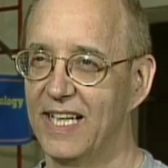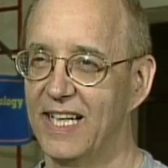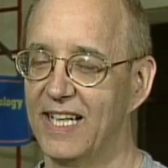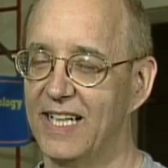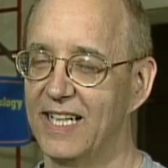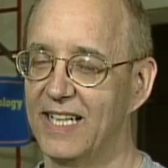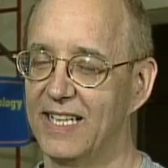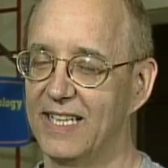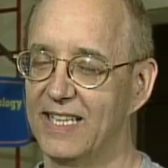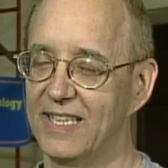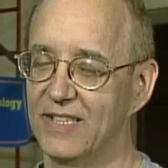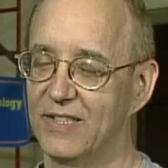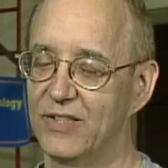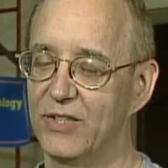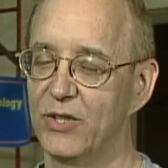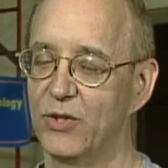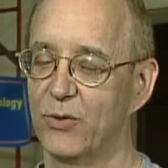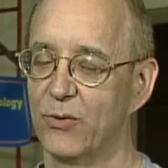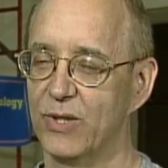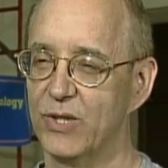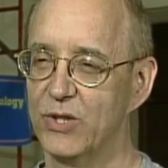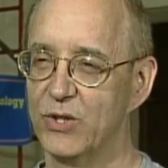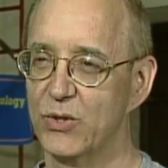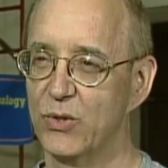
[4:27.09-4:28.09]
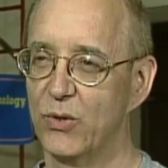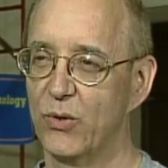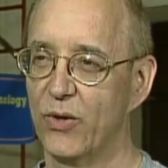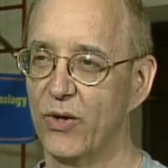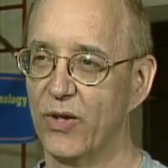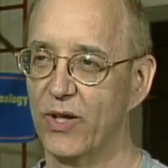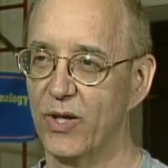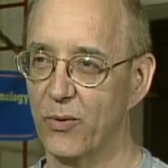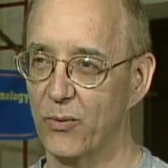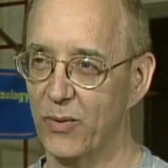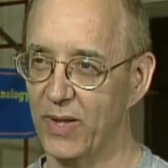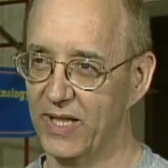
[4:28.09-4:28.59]
to restore
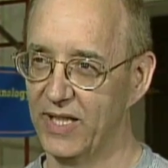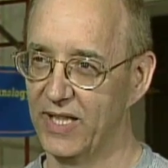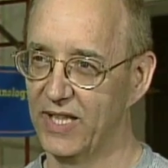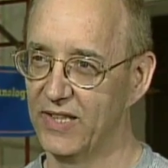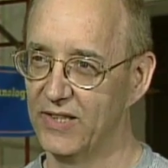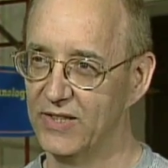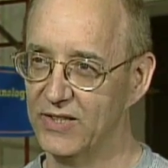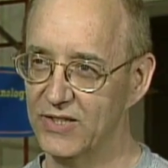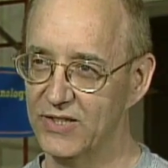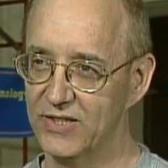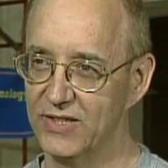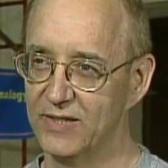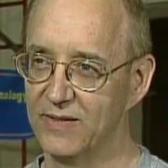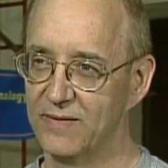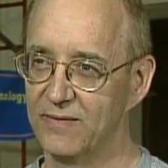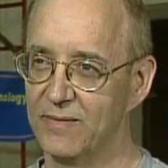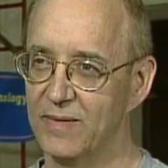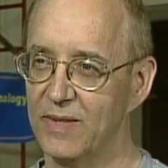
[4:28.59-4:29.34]
their windows.